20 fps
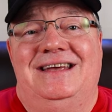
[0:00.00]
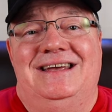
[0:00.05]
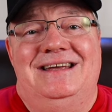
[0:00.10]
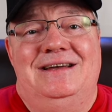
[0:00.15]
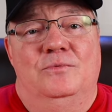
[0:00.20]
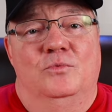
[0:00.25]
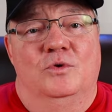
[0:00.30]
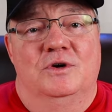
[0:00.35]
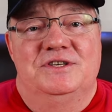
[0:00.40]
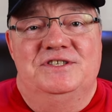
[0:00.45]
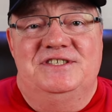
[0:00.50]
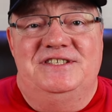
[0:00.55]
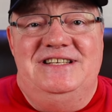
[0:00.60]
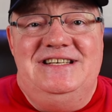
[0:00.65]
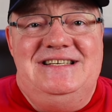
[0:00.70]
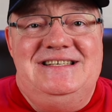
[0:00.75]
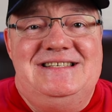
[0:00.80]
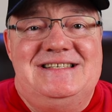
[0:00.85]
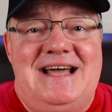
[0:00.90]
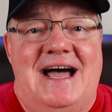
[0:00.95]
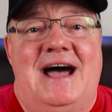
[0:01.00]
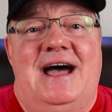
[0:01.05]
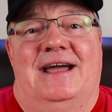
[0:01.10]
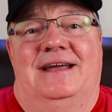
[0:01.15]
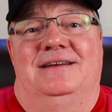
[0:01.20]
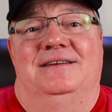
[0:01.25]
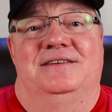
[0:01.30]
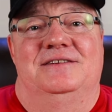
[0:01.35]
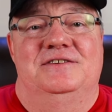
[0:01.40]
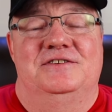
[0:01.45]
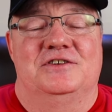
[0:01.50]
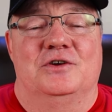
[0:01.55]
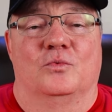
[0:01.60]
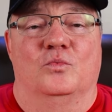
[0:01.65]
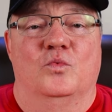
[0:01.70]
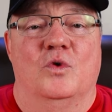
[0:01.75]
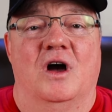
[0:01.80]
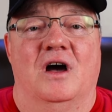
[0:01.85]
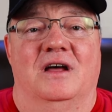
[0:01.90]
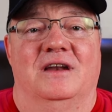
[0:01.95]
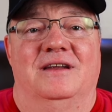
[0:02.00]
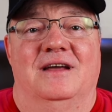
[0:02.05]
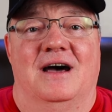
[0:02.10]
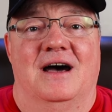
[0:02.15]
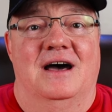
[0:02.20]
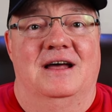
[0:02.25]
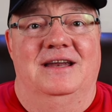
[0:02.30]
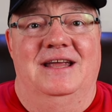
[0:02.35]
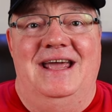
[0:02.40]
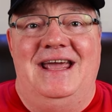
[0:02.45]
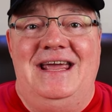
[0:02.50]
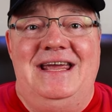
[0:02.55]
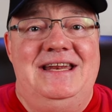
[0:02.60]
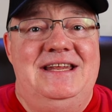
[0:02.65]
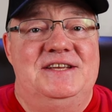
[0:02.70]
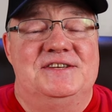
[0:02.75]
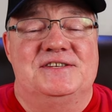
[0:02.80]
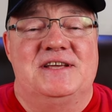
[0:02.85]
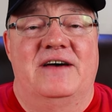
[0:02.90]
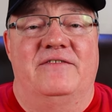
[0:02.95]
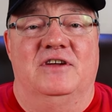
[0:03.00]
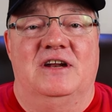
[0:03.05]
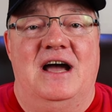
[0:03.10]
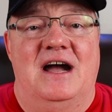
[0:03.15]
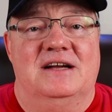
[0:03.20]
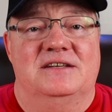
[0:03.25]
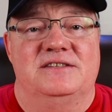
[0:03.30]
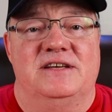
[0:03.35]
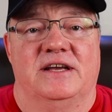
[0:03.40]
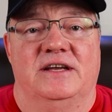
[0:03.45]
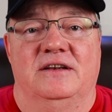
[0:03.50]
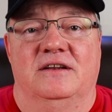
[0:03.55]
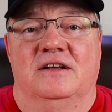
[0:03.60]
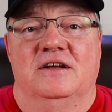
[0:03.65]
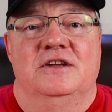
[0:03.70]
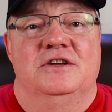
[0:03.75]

It was designed to run on 87 octane.